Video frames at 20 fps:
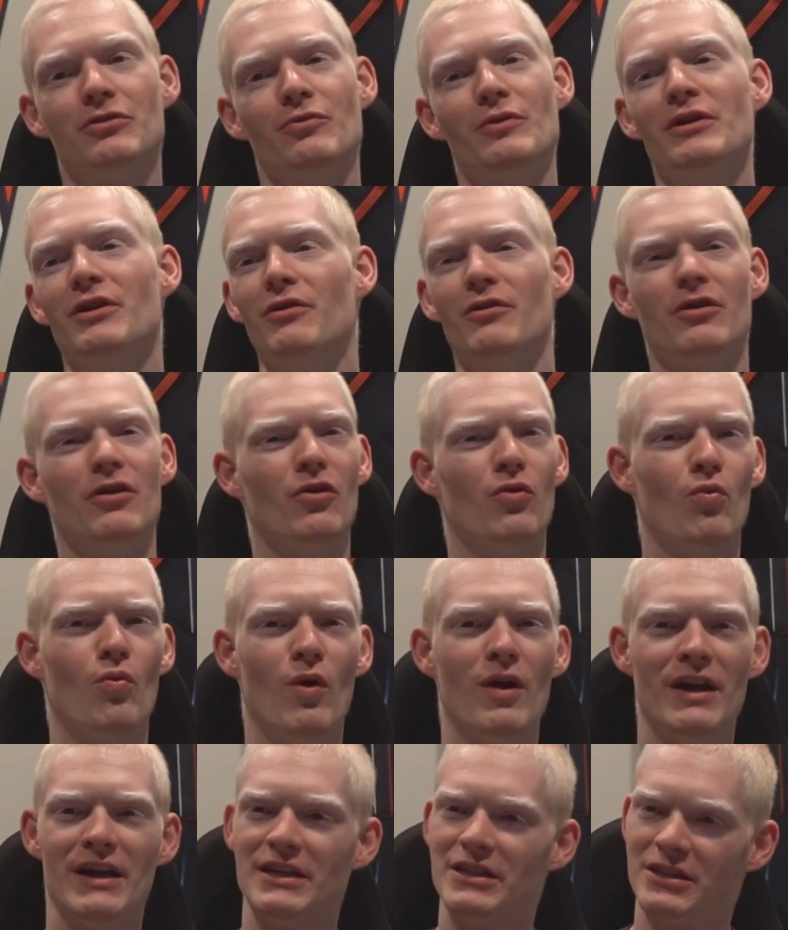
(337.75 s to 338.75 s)
We don't know
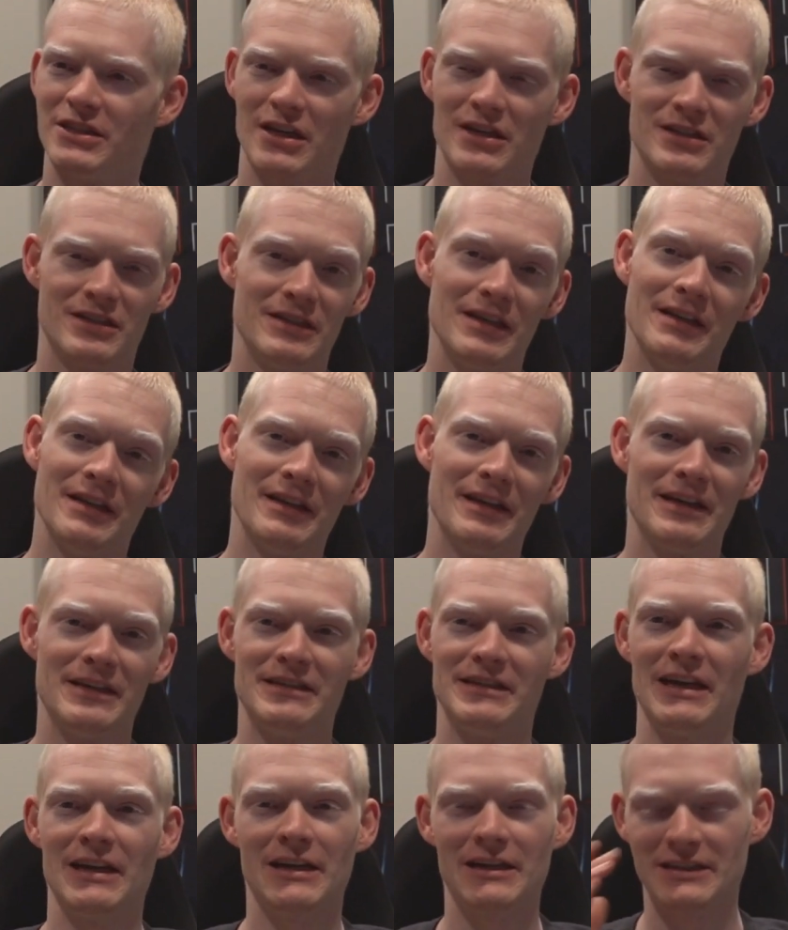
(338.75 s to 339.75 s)
what his ceiling
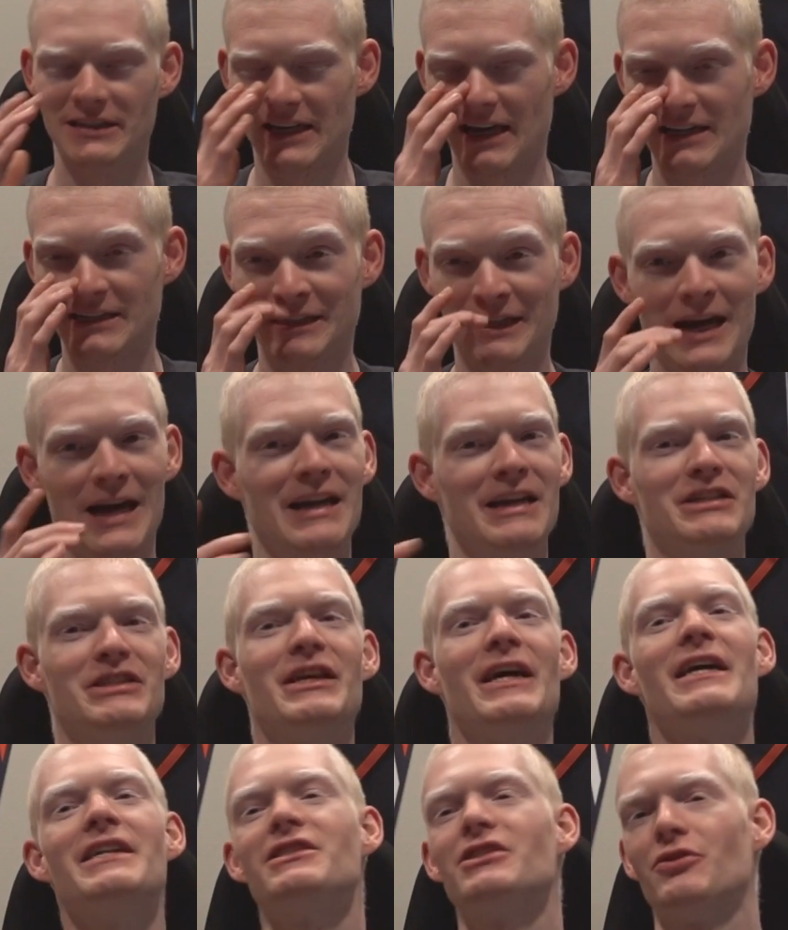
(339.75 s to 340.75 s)
is yet because he hasn't had a
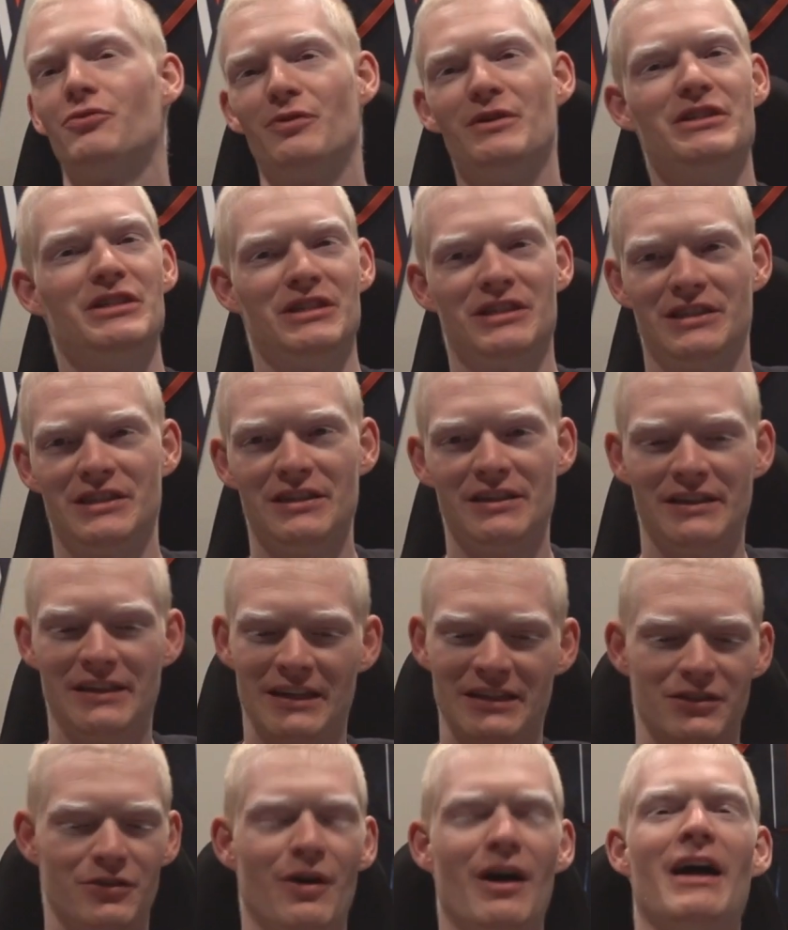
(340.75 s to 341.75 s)
chance to reach his ceiling
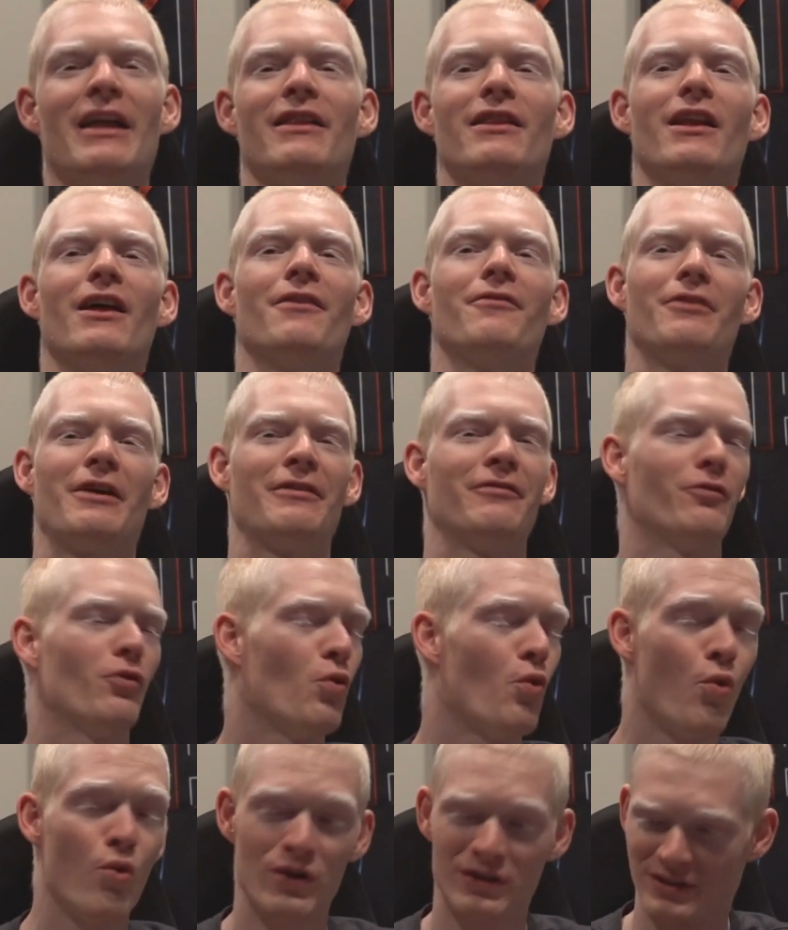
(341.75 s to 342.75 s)
yet. So I've
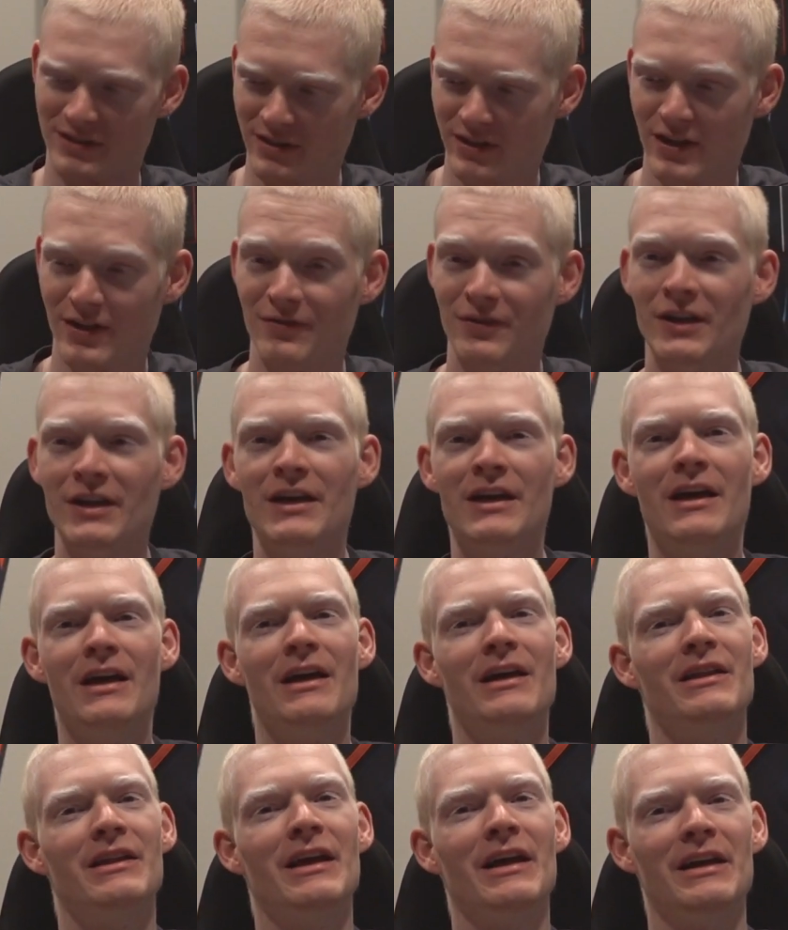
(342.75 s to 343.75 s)
always loved
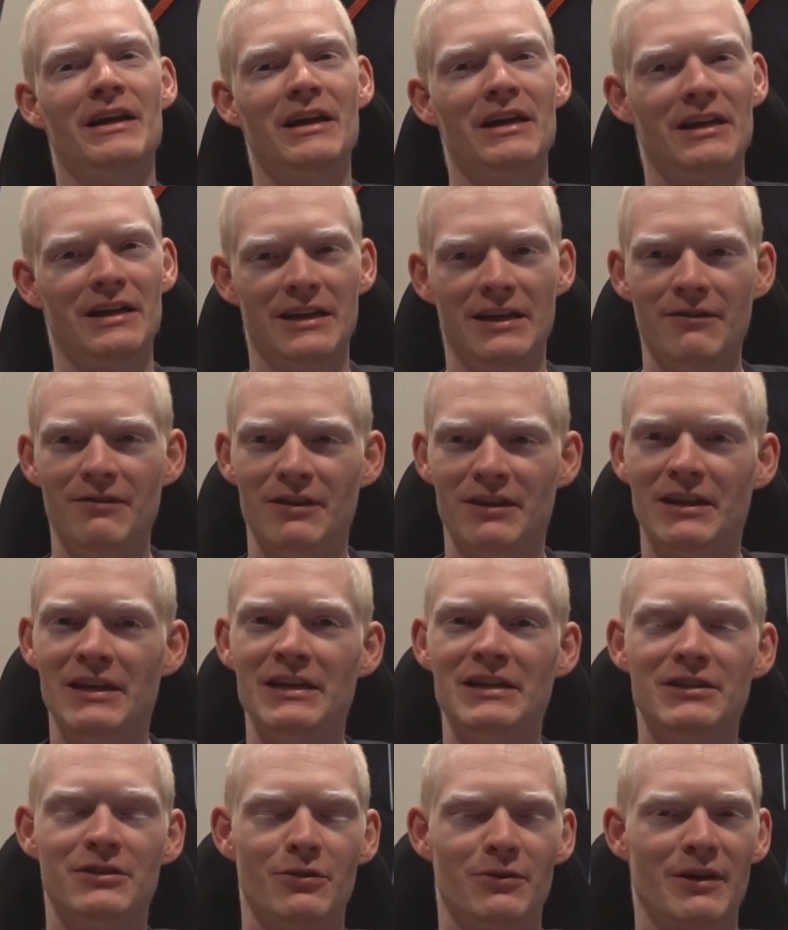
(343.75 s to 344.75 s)
the idea to give the
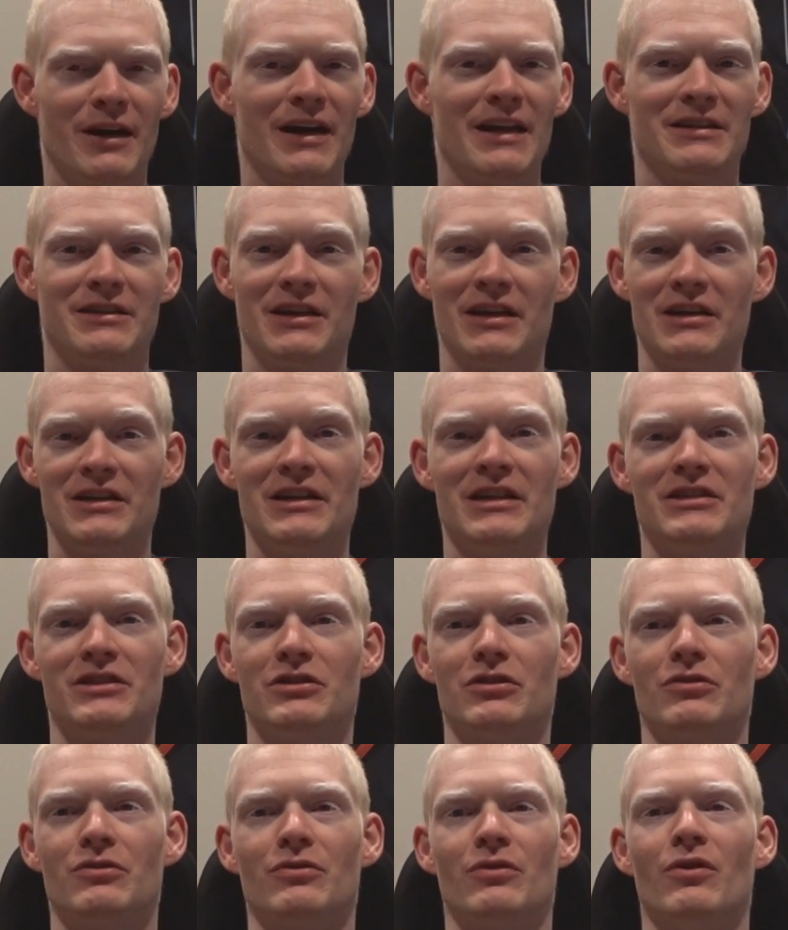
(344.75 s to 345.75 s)
keys to a guy that's got a chance
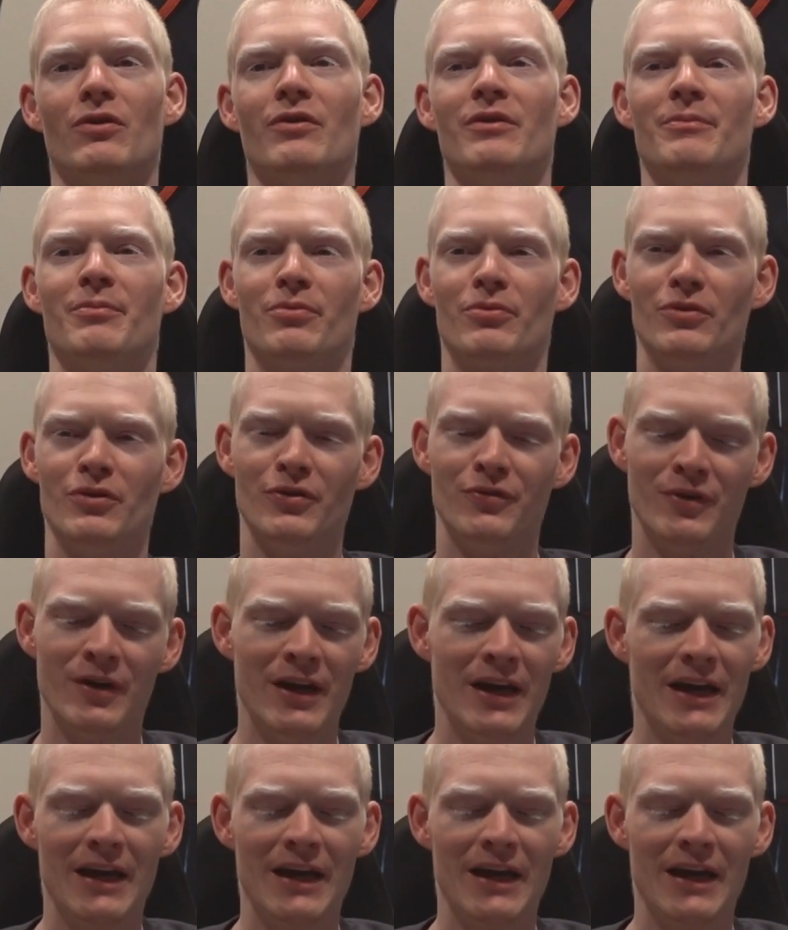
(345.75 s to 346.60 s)
to grow and prove.